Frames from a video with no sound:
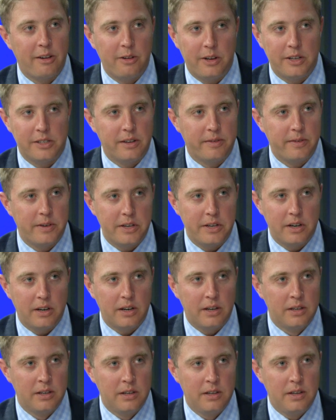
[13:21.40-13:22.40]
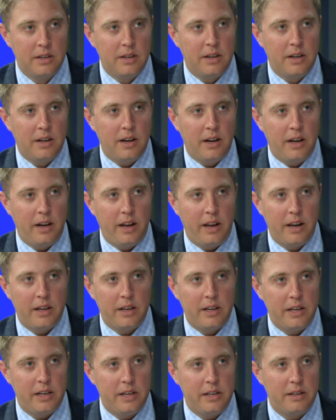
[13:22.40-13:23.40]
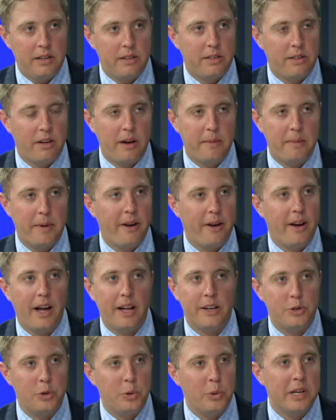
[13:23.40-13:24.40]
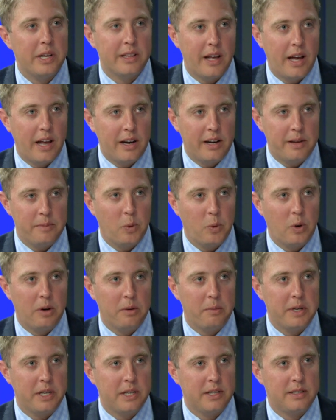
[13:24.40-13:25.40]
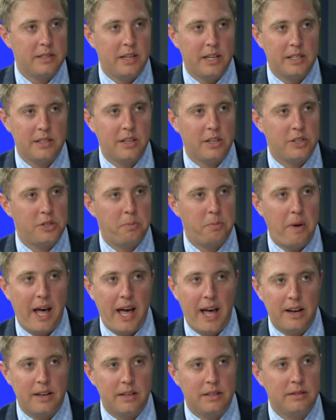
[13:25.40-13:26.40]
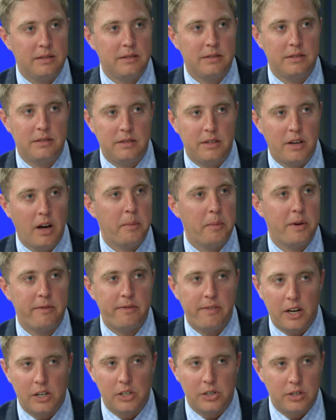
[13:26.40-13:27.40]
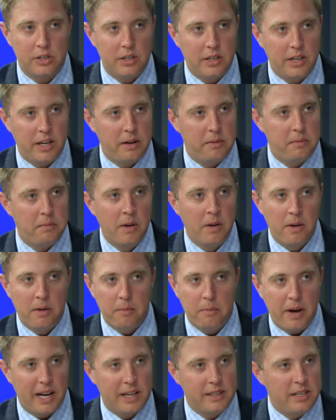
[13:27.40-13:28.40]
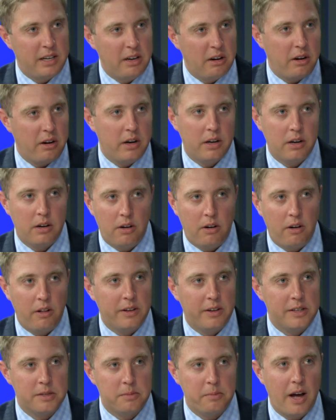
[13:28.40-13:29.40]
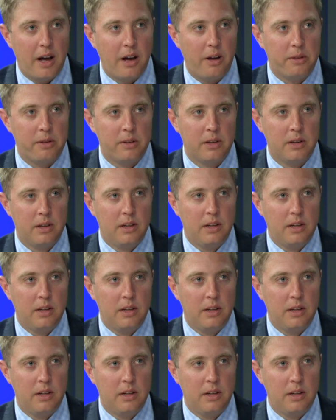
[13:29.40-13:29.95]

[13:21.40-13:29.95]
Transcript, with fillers: Claus every year. Okay. And he thought about not doing that anymore because he had such bad gum infection. He had bacteria all in his mouth.